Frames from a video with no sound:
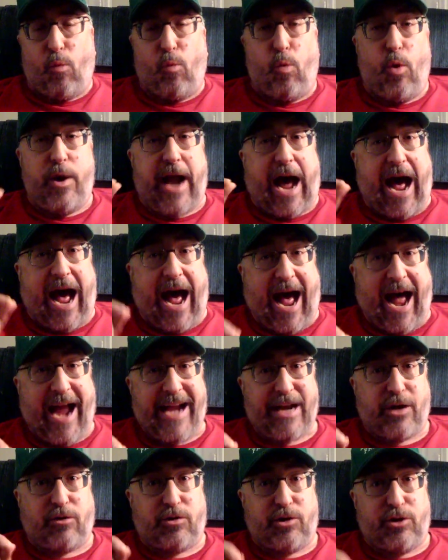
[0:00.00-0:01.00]
would
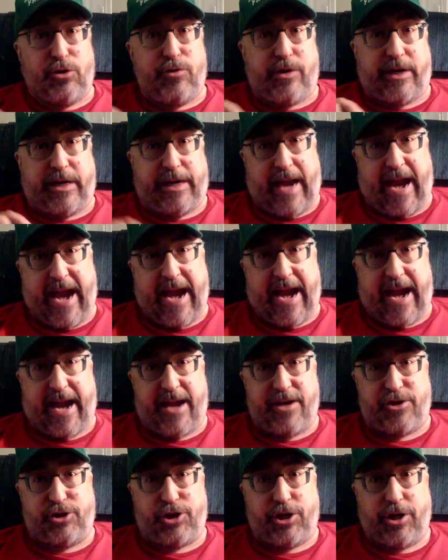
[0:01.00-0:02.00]
hire Luke
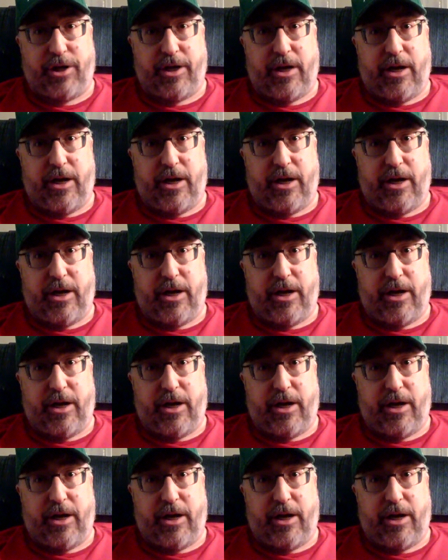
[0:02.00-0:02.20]
Cage